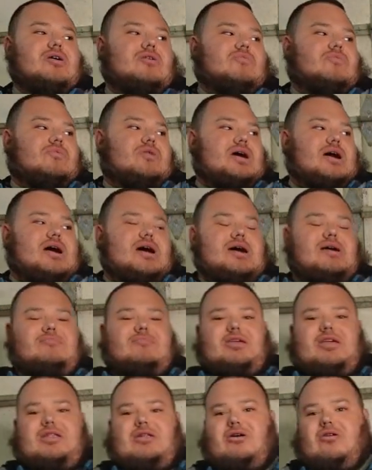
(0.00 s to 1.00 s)
Well, I'm
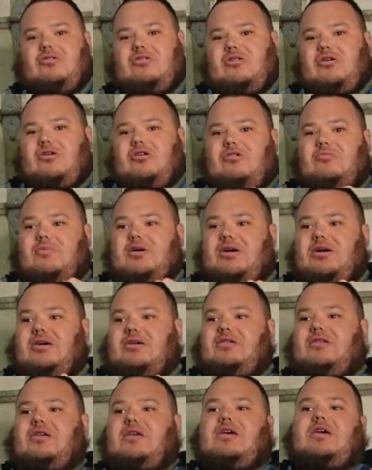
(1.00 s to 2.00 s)
in Oklahoma,
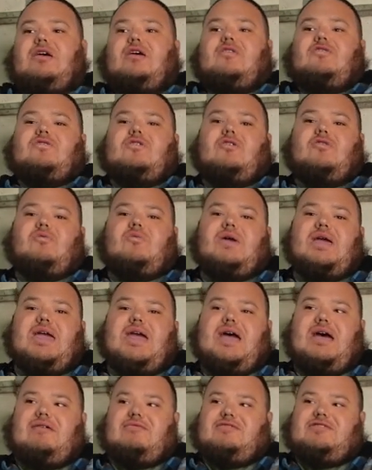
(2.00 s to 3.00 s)
so we
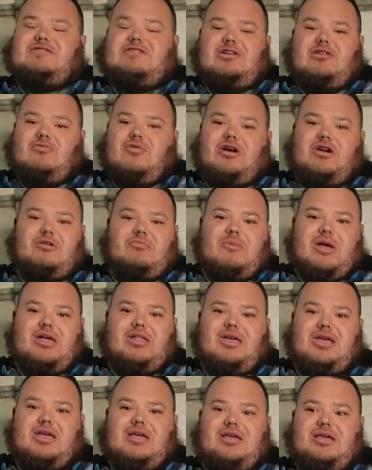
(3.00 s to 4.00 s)
have a Stillwater
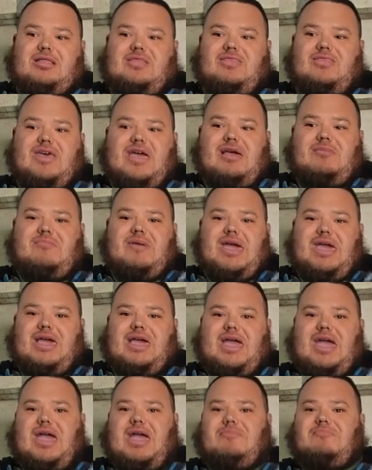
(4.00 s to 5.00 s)
Melling. They make
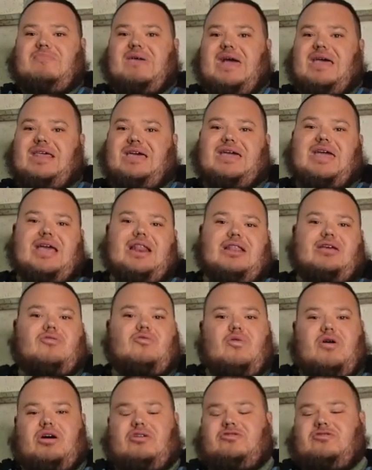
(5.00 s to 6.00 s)
a medicated
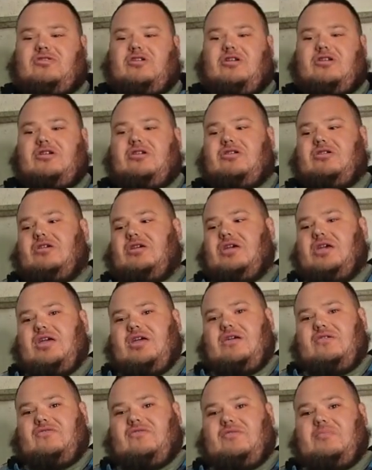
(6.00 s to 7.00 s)
quail starter
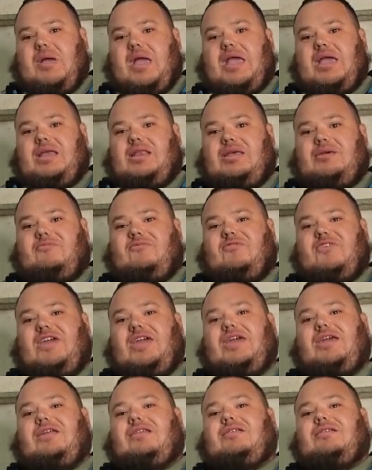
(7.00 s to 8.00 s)
from A&M
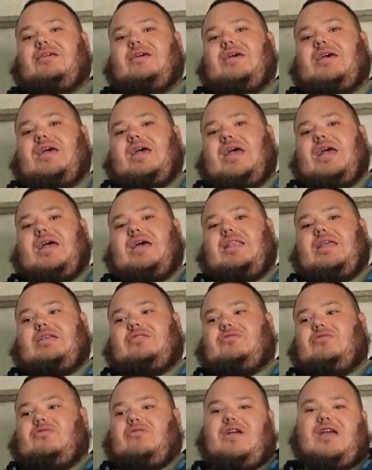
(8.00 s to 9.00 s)
Feed, and
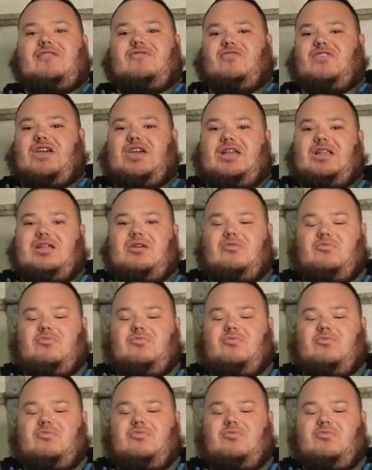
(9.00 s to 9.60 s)
that's a great feed.